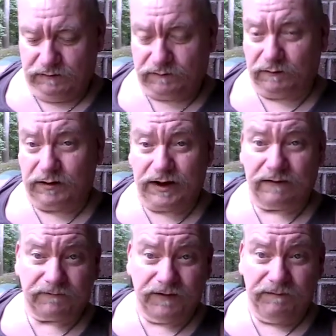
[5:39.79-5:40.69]
So I got
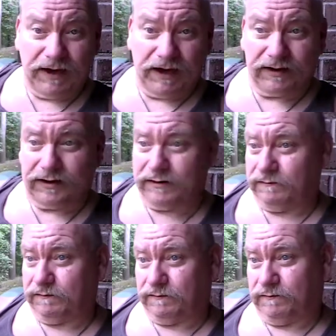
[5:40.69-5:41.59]
a free bag,
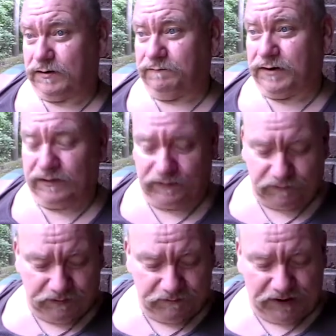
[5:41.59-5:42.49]
and I bought
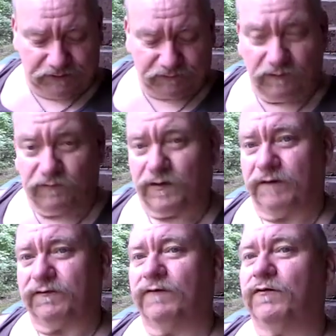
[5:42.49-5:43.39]
3 bags so far.
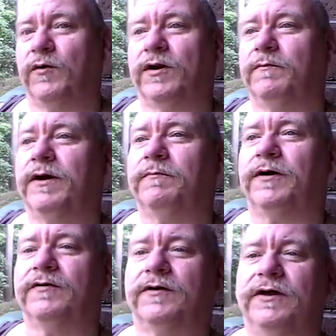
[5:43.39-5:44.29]
I've given one to my
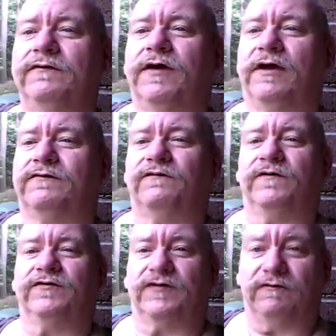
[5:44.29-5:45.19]
brother. He's catching
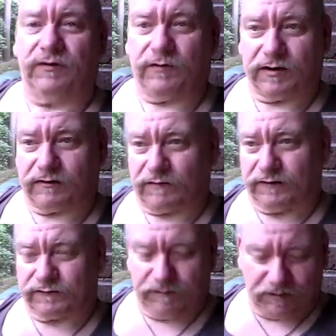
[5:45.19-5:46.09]
fish everywhere
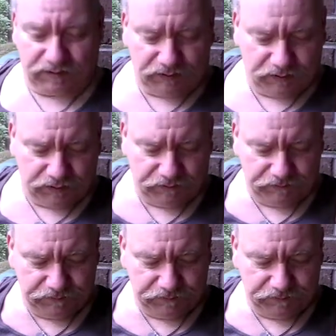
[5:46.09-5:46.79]
across America with it.